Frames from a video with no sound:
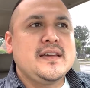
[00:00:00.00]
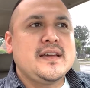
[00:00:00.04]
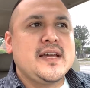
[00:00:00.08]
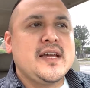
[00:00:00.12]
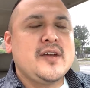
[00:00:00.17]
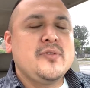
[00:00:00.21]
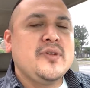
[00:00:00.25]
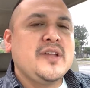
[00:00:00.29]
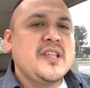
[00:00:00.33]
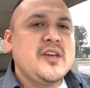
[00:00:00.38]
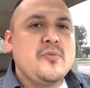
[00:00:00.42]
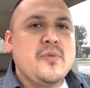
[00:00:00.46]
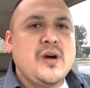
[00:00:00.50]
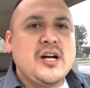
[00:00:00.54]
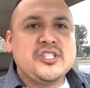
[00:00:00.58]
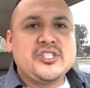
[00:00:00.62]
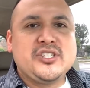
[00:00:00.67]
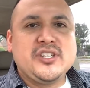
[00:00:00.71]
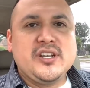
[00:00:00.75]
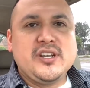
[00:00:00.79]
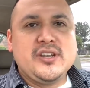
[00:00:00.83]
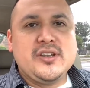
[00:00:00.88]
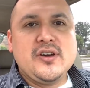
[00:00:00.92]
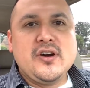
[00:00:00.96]
I really
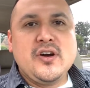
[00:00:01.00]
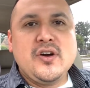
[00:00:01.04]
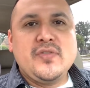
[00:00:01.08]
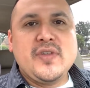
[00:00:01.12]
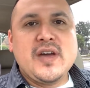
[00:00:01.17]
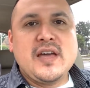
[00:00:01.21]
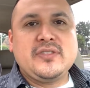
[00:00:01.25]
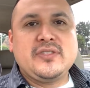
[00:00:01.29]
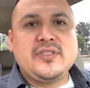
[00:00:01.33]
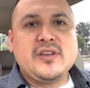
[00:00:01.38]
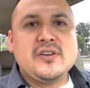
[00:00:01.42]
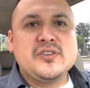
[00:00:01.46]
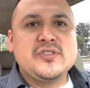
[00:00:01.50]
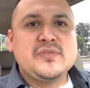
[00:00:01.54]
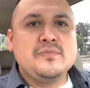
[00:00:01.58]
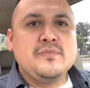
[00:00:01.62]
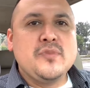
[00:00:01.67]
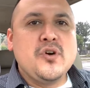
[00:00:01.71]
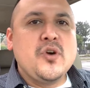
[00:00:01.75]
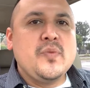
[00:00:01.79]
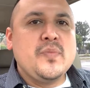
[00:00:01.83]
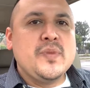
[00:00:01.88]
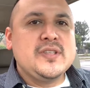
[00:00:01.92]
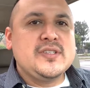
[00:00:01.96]
want you to know that there's
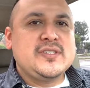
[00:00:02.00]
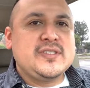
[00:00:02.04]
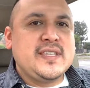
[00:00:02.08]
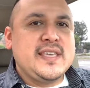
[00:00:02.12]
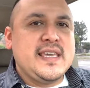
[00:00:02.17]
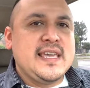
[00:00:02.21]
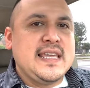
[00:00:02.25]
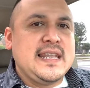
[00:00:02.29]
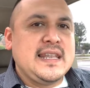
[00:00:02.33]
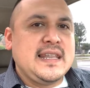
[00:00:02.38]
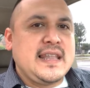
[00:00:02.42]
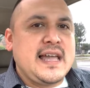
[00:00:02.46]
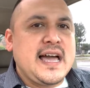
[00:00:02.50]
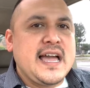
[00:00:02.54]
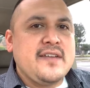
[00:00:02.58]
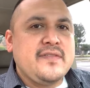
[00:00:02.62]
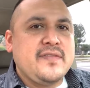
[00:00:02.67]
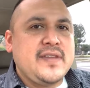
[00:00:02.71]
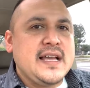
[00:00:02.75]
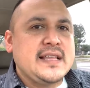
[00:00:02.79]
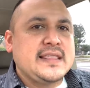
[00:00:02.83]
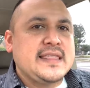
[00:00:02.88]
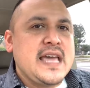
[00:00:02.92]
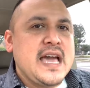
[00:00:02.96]
moments in
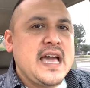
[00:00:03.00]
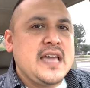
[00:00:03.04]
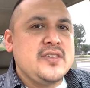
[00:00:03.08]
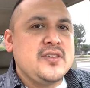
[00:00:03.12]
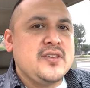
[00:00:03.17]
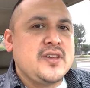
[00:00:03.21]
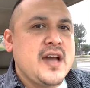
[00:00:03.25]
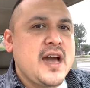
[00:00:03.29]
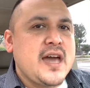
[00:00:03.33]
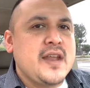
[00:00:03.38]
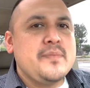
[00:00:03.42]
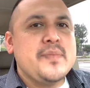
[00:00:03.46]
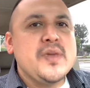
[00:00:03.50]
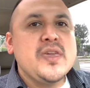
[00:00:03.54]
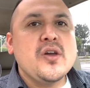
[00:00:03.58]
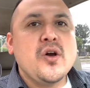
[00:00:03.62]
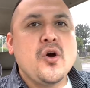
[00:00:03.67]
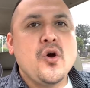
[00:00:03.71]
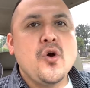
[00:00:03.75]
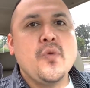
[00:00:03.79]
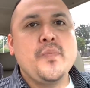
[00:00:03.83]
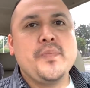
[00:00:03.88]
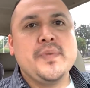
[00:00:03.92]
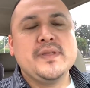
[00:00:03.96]
life like that you got to be
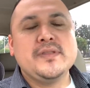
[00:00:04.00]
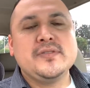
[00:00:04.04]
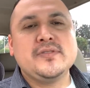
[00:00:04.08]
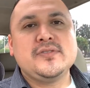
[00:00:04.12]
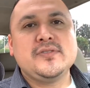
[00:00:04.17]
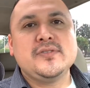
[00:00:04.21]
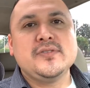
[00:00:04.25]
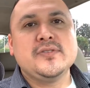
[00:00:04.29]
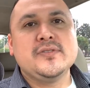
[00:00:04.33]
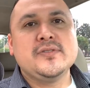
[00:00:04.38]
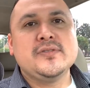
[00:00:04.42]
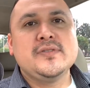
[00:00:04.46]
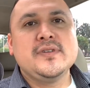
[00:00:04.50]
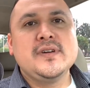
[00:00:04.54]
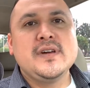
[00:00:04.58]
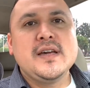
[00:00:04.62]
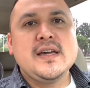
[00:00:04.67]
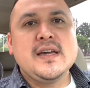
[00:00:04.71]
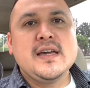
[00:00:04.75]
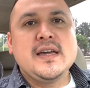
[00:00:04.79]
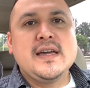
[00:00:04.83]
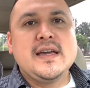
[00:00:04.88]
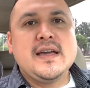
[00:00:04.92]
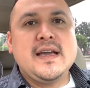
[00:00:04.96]
open to.
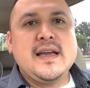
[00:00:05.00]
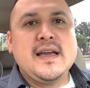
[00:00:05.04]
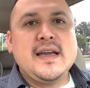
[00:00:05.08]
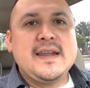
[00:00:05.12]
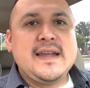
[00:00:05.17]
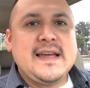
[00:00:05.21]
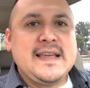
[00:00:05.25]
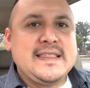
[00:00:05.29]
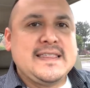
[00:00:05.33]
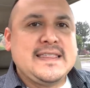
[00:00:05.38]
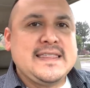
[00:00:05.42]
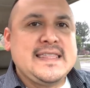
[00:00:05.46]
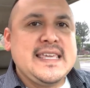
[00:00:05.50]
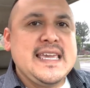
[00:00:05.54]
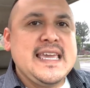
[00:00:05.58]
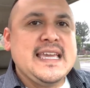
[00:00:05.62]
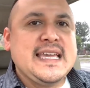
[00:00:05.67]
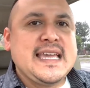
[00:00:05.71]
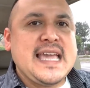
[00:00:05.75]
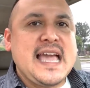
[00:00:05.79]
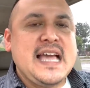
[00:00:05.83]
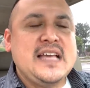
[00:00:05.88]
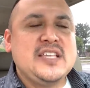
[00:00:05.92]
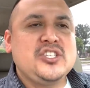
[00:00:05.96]
And I
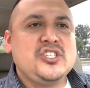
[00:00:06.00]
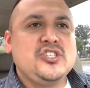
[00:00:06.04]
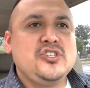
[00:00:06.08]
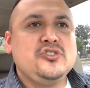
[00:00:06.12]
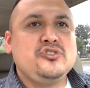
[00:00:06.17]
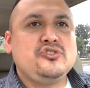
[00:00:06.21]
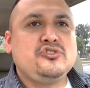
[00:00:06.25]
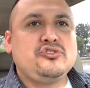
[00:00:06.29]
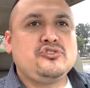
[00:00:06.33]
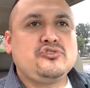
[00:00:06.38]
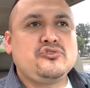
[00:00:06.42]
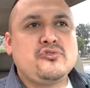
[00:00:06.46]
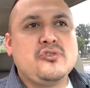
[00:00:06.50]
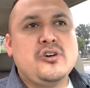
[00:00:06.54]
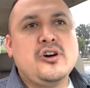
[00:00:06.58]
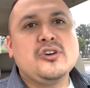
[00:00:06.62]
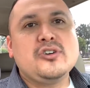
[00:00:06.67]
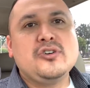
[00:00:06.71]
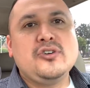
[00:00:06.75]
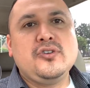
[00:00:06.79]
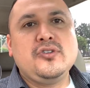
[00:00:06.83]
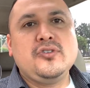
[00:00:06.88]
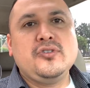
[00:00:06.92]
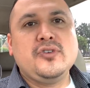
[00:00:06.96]
think as you
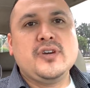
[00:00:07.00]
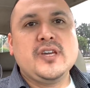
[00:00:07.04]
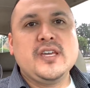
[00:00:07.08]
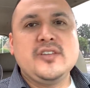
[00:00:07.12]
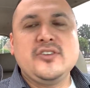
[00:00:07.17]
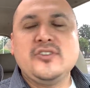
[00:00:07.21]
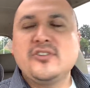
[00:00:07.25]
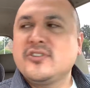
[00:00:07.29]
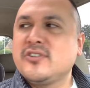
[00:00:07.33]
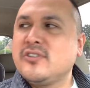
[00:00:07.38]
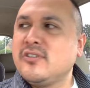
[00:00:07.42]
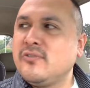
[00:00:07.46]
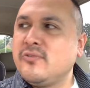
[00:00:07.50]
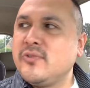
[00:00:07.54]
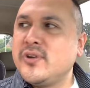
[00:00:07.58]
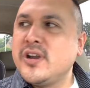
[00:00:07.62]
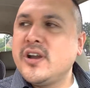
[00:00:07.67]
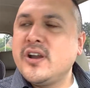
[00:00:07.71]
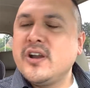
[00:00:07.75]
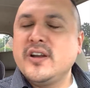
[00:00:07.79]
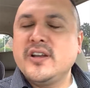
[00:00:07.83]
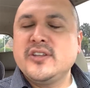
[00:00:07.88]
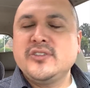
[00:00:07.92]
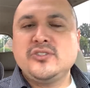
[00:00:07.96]
struggle in your
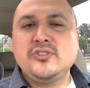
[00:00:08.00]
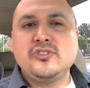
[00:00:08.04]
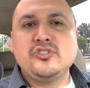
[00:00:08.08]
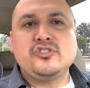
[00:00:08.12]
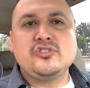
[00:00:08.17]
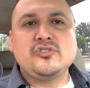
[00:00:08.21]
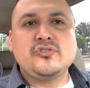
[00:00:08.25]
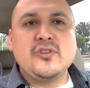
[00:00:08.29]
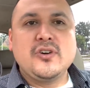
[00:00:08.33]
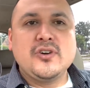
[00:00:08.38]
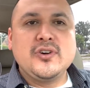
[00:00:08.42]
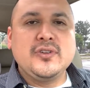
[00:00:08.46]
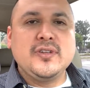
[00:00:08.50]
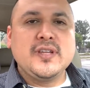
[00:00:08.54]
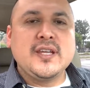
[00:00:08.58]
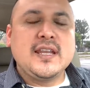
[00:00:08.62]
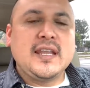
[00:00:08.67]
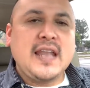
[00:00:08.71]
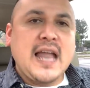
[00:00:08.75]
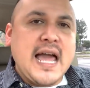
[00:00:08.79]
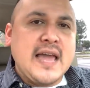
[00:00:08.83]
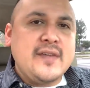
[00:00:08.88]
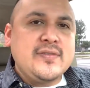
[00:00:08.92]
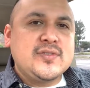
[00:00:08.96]
career and as you struggle
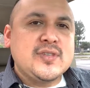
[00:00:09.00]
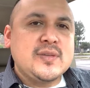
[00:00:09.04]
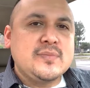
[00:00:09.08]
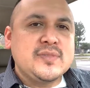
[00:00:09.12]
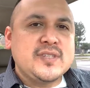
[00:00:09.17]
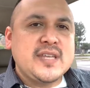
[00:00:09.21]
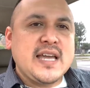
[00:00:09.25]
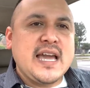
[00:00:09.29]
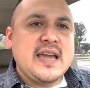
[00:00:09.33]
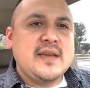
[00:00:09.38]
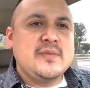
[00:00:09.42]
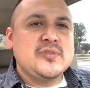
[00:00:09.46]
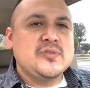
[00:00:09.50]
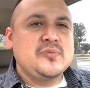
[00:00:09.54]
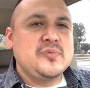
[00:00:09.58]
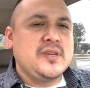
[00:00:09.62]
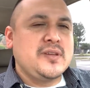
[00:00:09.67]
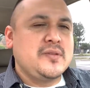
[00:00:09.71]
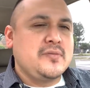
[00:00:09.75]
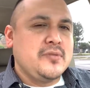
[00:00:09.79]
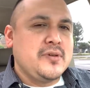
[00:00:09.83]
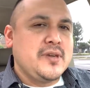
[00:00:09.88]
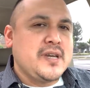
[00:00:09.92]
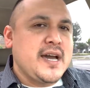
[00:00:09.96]
in life, sometimes
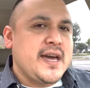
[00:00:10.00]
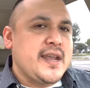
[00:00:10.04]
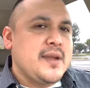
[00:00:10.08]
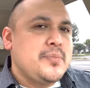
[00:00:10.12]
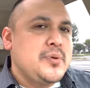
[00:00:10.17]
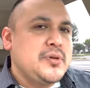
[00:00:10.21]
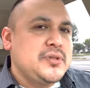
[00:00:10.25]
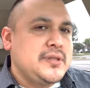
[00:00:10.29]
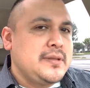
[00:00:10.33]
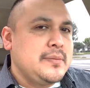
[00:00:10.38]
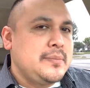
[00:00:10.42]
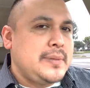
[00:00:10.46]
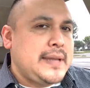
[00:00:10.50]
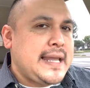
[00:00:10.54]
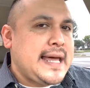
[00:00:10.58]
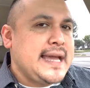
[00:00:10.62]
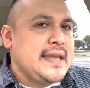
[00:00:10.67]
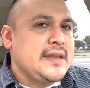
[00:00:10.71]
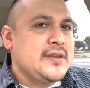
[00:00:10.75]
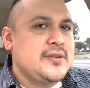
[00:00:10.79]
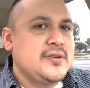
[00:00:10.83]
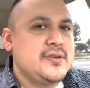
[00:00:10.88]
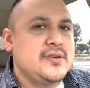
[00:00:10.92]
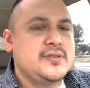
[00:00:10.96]
we, we kind of put the
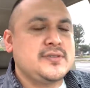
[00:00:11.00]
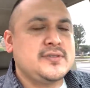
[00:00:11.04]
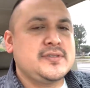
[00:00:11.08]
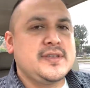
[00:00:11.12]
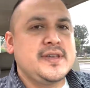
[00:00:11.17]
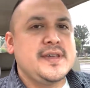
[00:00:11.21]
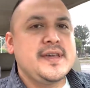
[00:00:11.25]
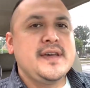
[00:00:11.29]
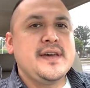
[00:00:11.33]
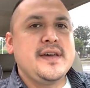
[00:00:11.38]
blinders